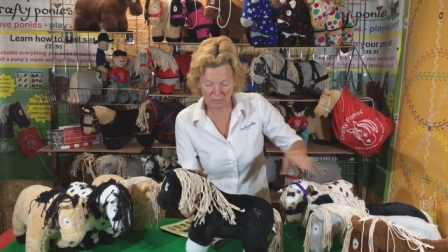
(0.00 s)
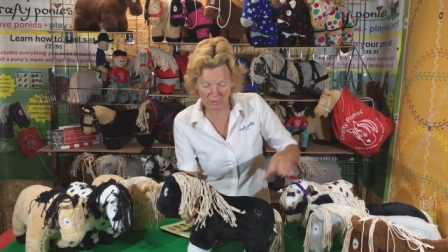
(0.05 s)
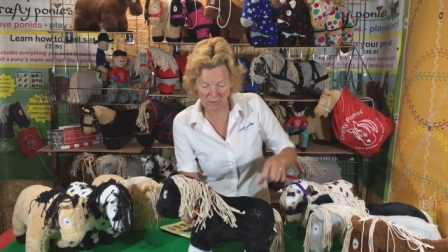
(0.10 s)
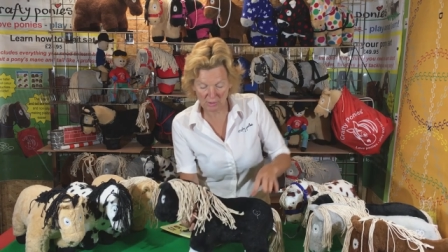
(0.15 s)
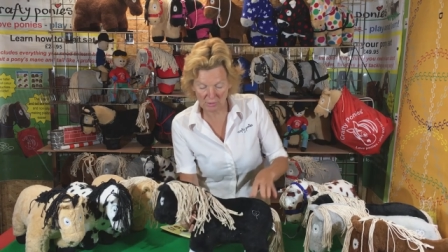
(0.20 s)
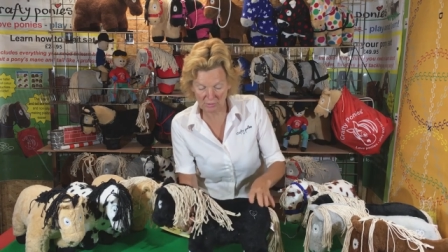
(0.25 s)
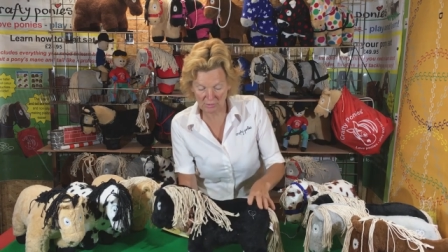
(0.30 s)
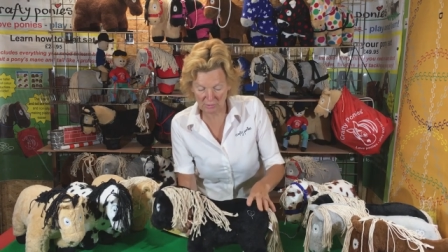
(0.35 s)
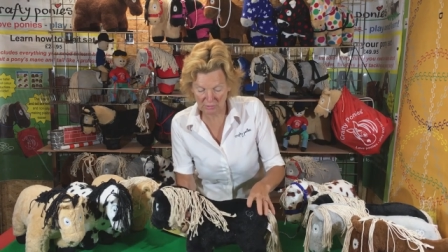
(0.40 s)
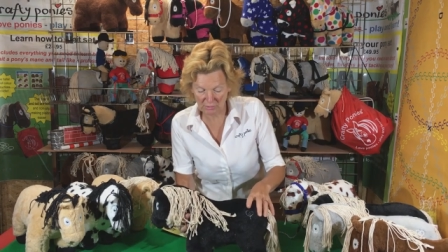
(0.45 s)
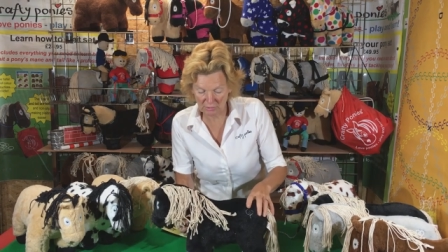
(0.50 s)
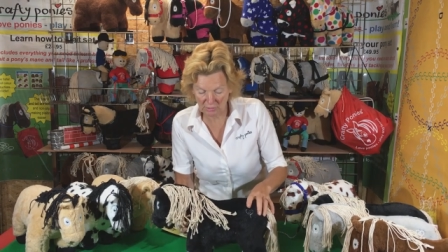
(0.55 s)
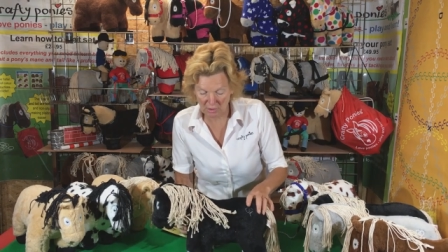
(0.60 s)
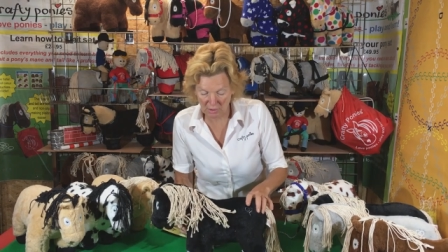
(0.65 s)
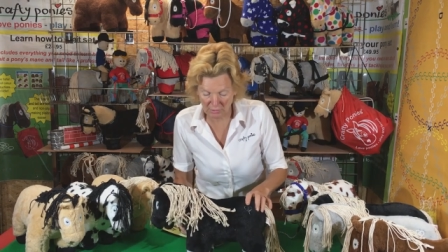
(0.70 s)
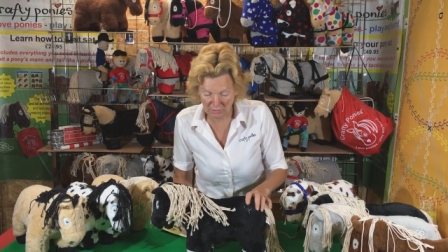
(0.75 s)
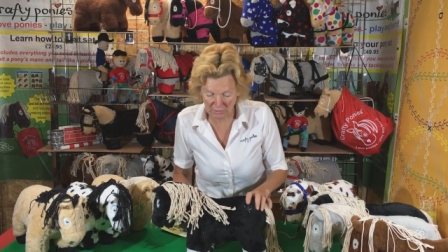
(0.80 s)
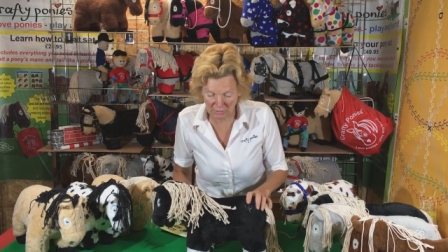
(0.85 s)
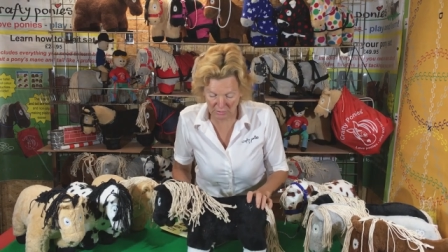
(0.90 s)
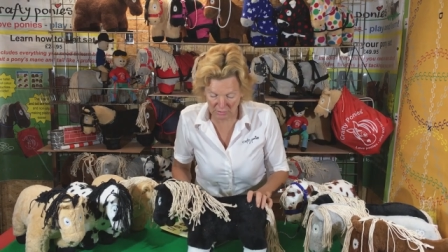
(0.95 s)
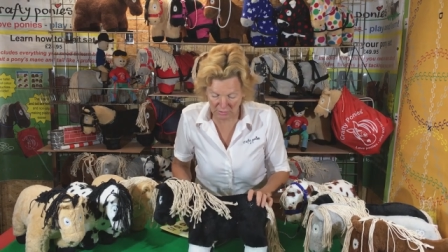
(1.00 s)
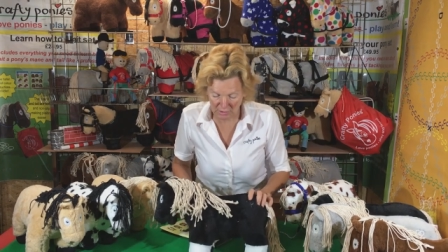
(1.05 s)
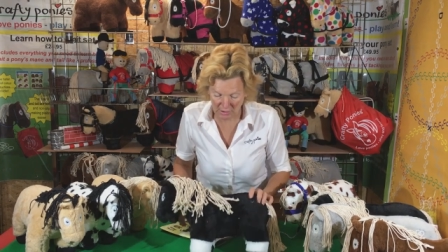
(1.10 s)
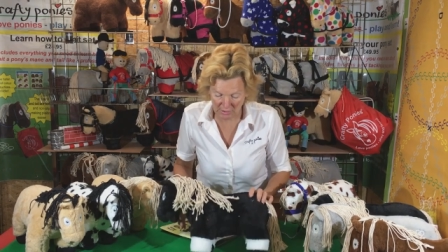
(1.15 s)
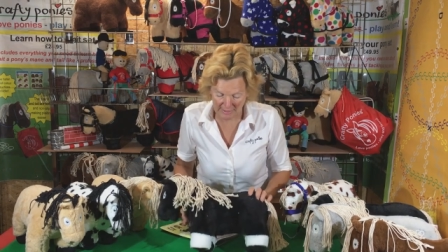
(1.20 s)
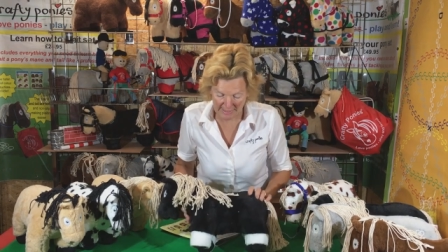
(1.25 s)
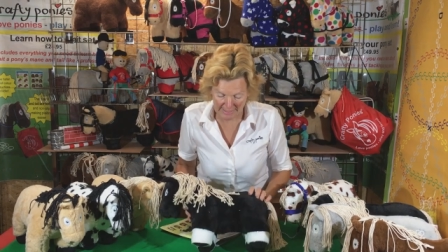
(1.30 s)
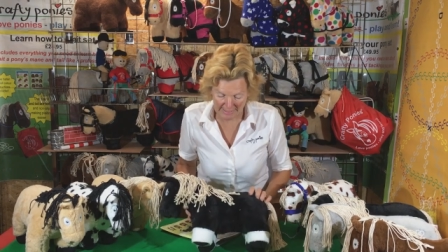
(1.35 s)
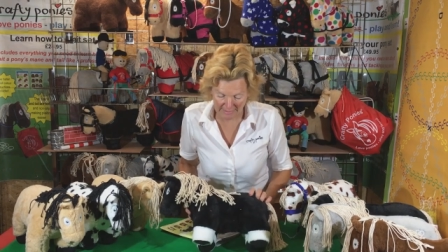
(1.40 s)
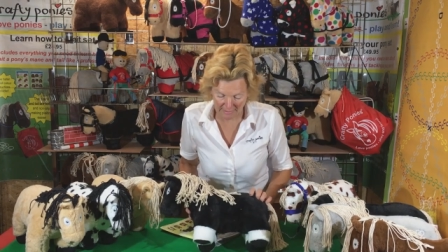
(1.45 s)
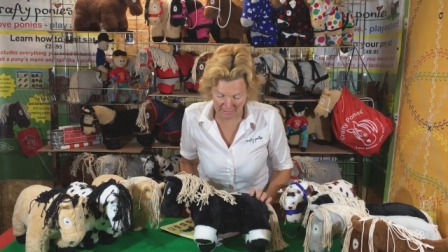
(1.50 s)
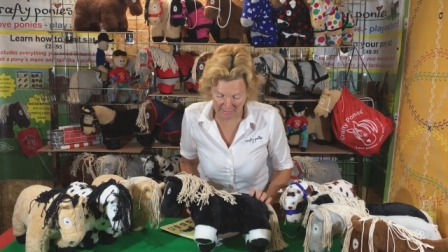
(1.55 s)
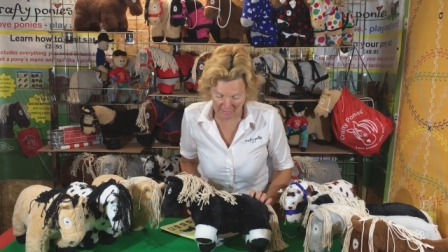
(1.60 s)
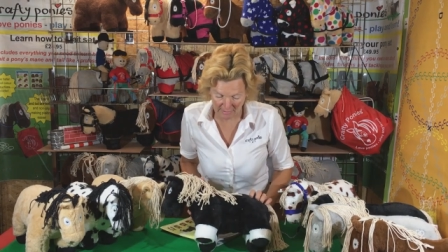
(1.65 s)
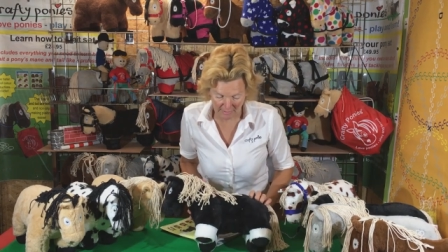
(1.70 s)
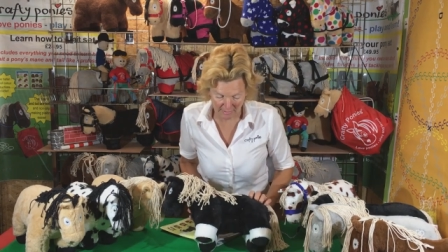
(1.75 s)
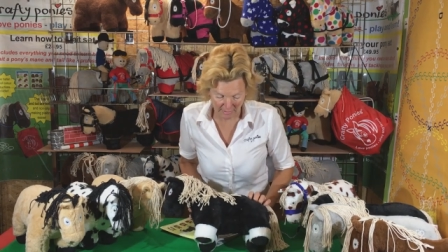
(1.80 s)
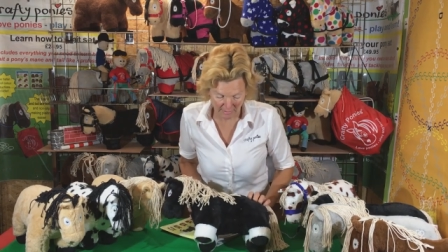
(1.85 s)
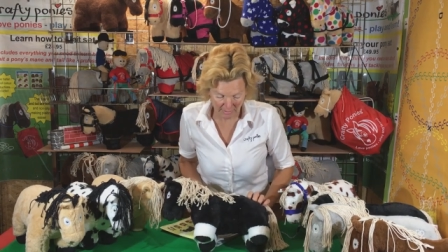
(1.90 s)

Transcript: so socks and stockings